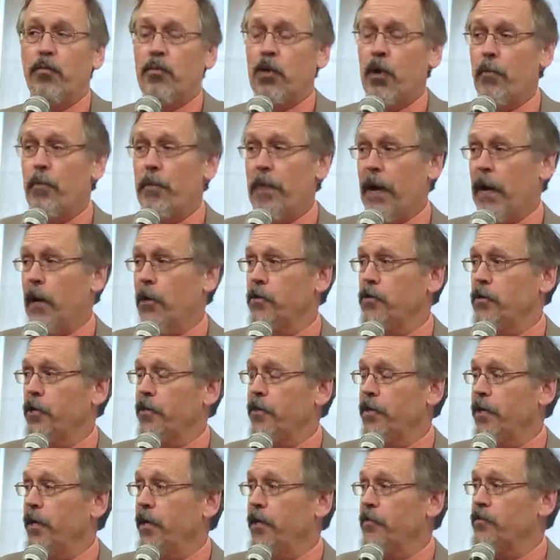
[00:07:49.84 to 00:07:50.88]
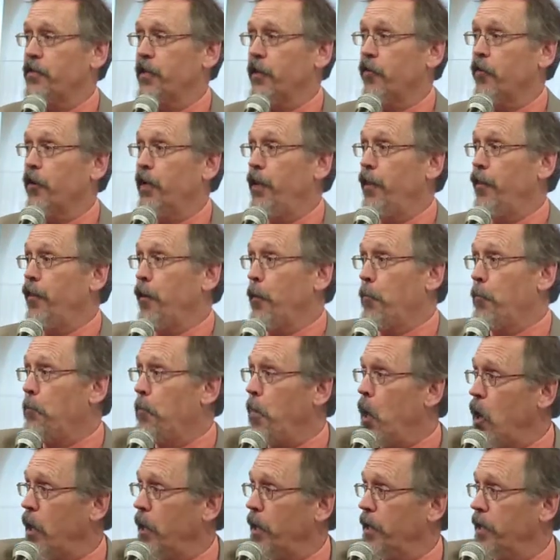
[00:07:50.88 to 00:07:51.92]
Compared to things that are in the
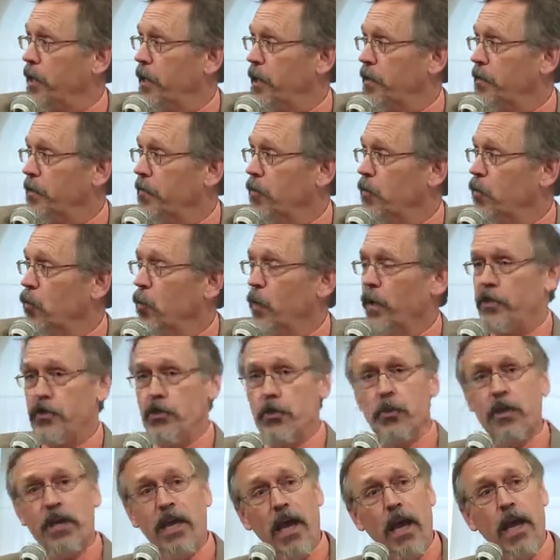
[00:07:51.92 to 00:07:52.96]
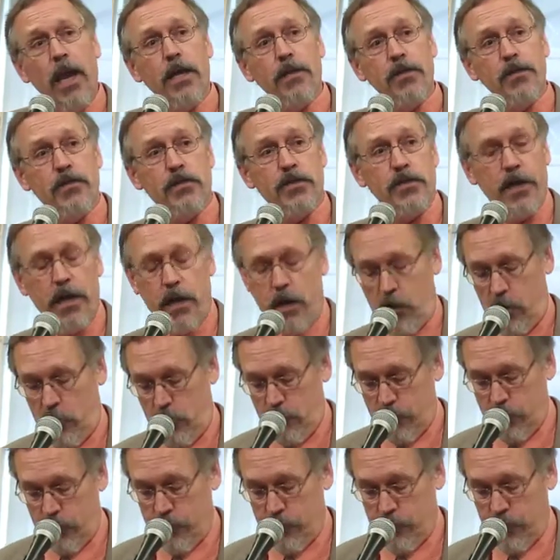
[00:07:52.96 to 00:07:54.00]
market, which you can sell
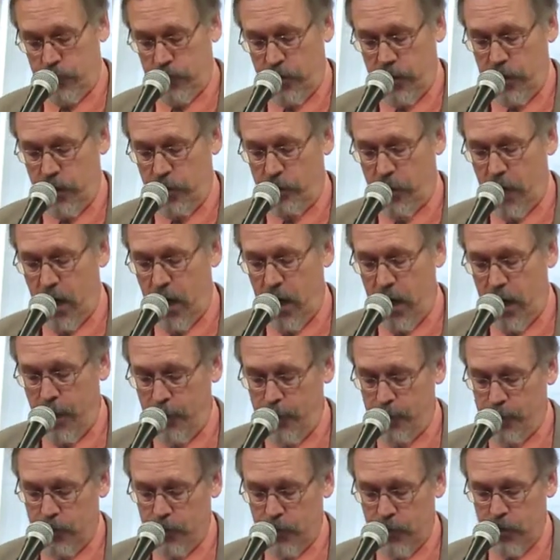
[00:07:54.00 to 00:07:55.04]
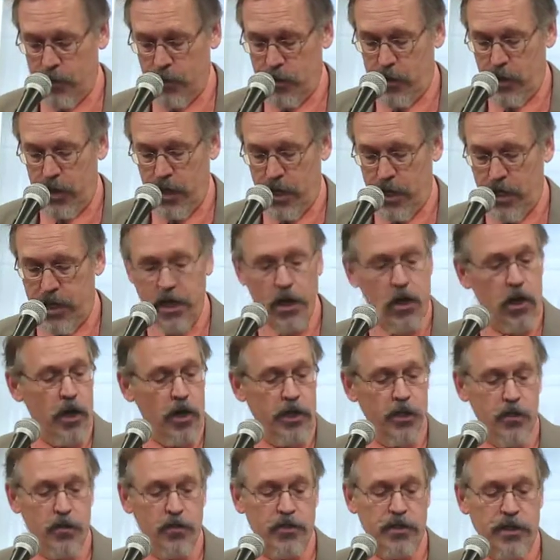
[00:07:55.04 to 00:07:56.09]
and buy. And he
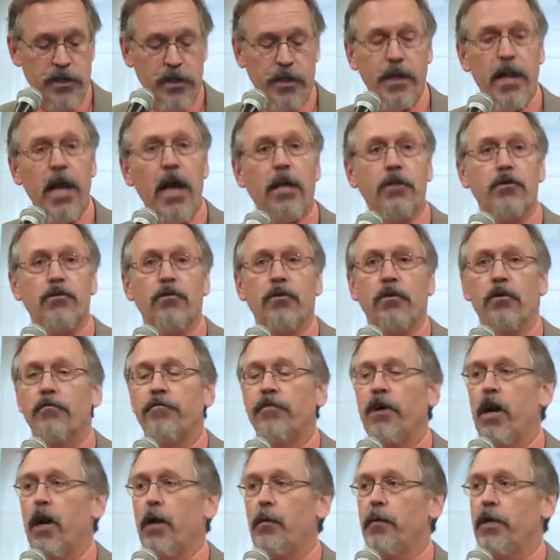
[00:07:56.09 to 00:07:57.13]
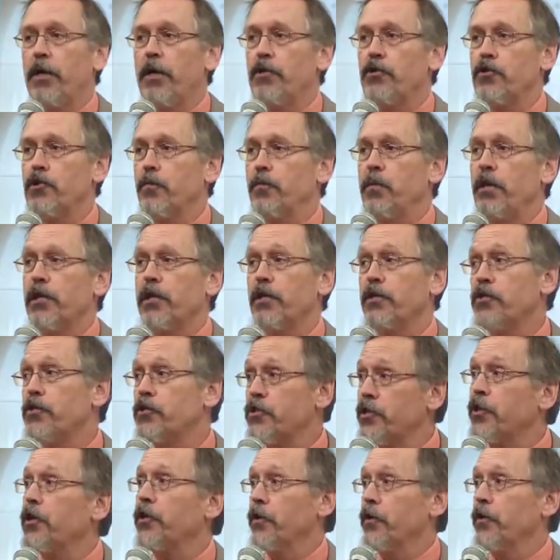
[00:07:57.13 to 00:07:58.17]
argues that the natural environment should be
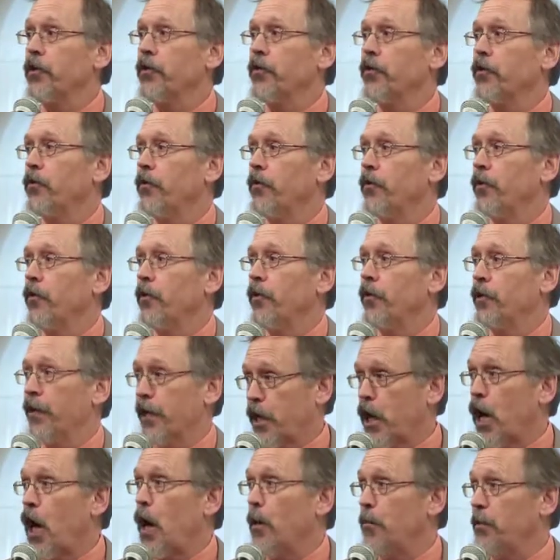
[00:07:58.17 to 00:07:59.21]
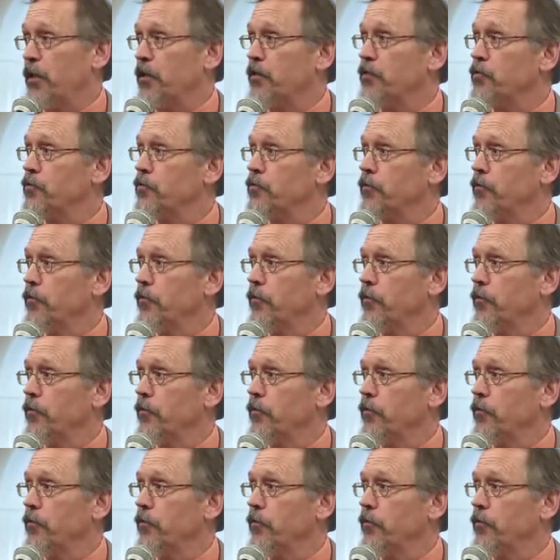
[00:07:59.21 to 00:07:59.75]
considered the commons.